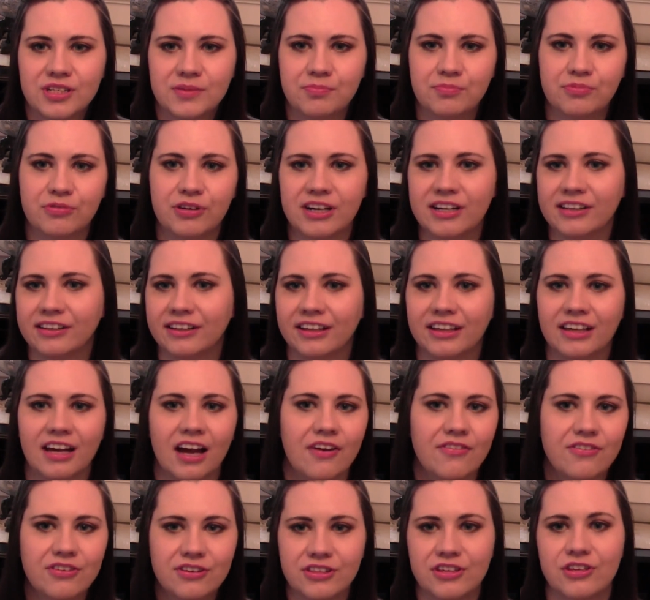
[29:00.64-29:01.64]
just bring like
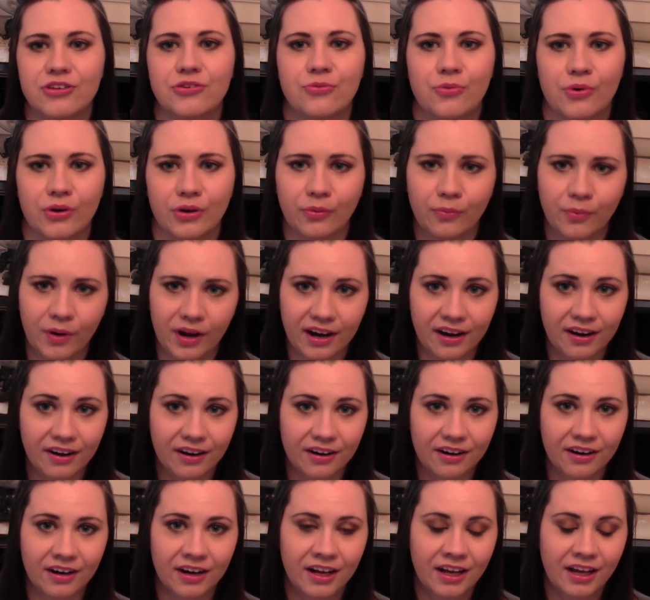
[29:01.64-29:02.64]
everything you want to
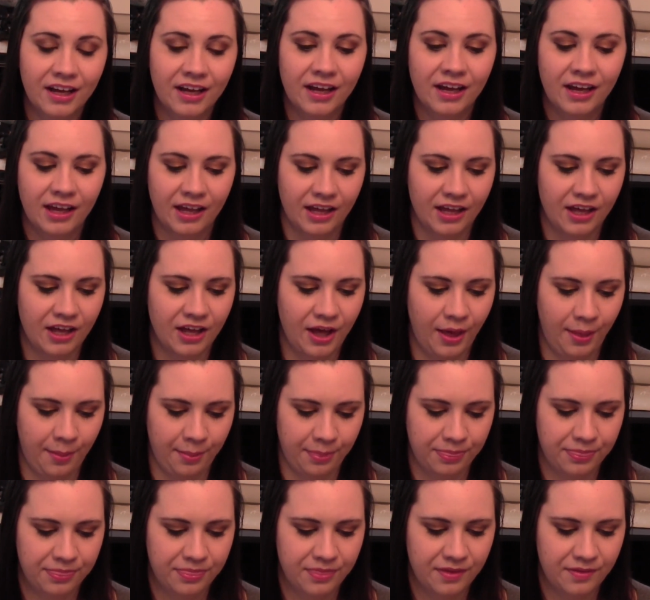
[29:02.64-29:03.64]
wear.
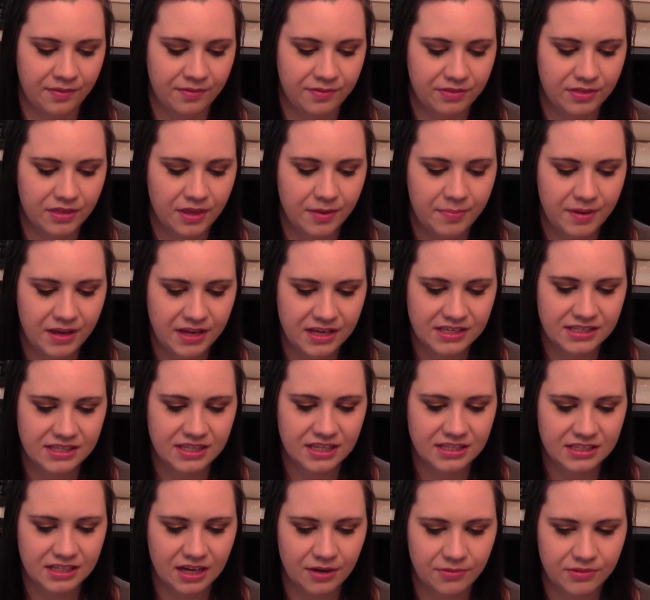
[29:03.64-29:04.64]
The biggest
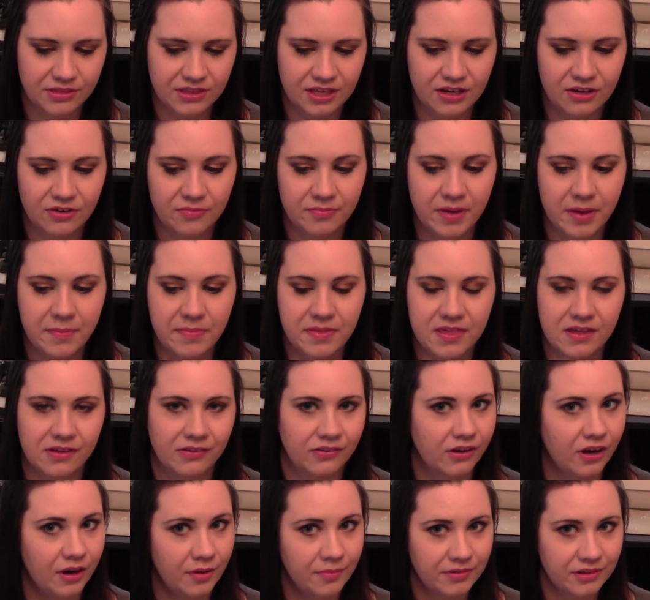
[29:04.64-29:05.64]
things I would think are maybe the
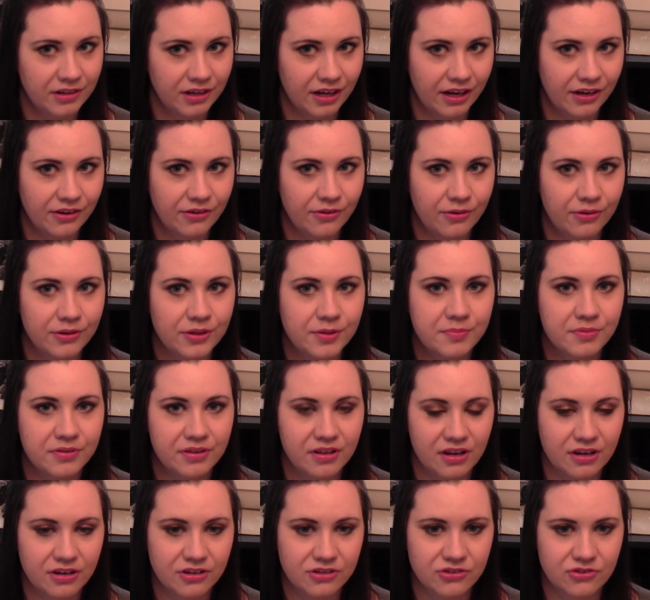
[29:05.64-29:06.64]
alarm clock or the
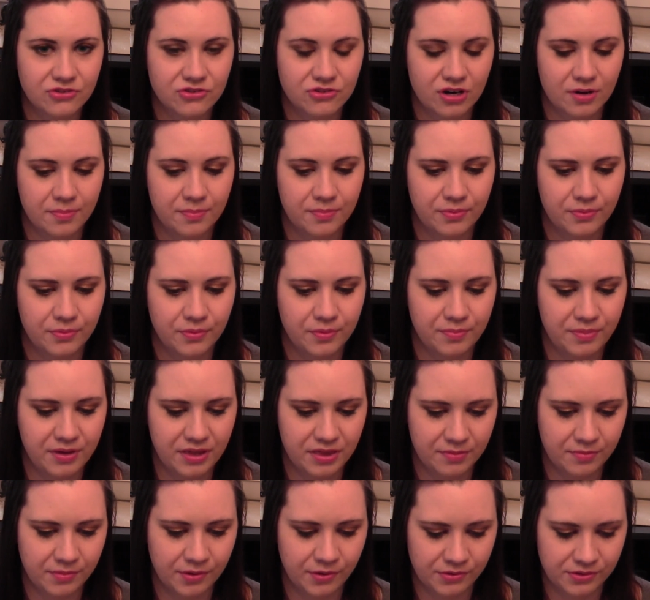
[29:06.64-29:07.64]
plug strip would
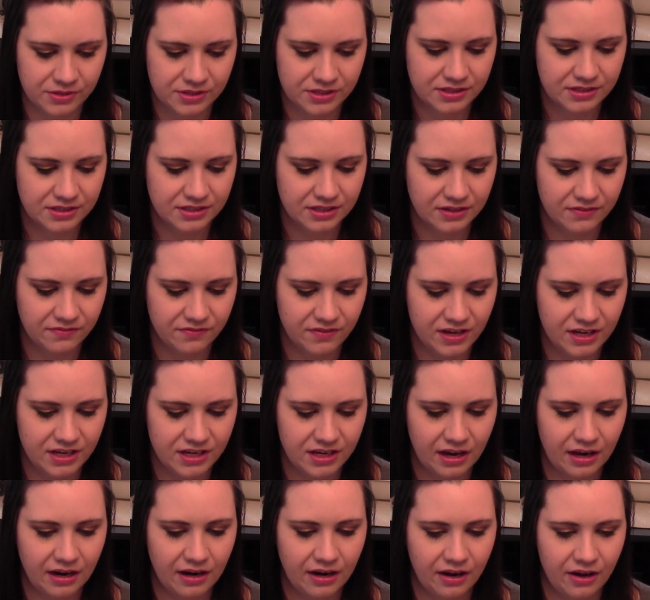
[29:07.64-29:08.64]
be the most
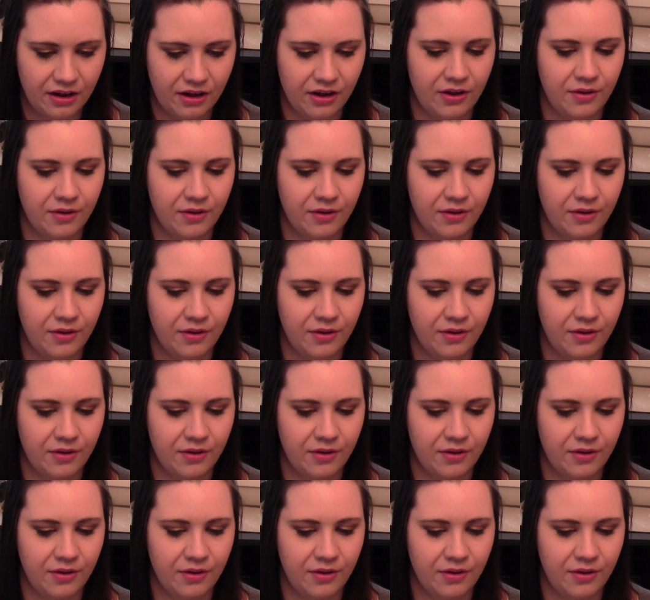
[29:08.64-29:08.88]
convenient.